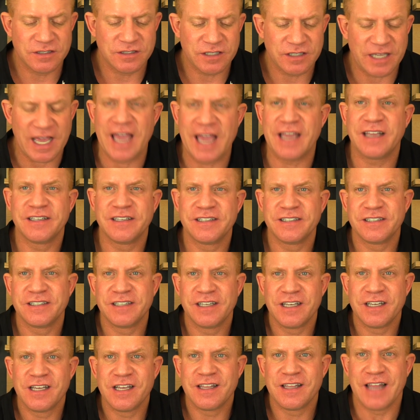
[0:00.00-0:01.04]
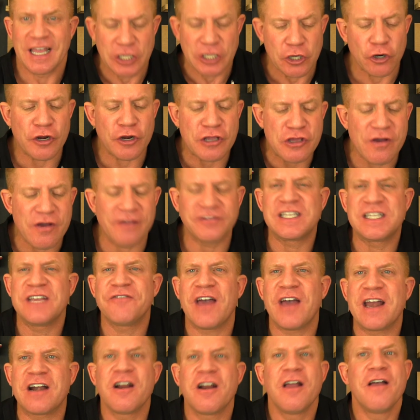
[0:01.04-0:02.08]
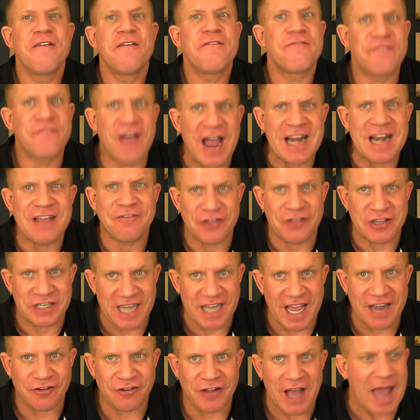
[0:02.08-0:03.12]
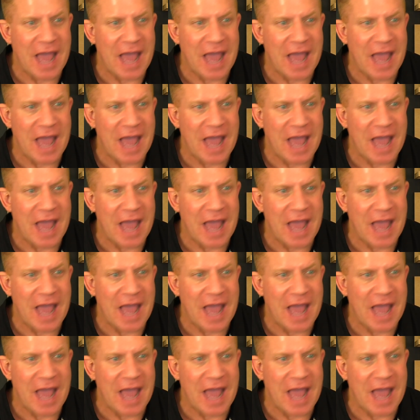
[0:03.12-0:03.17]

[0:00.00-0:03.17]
Okay. Like, you're a UFC fighter fighting for the title.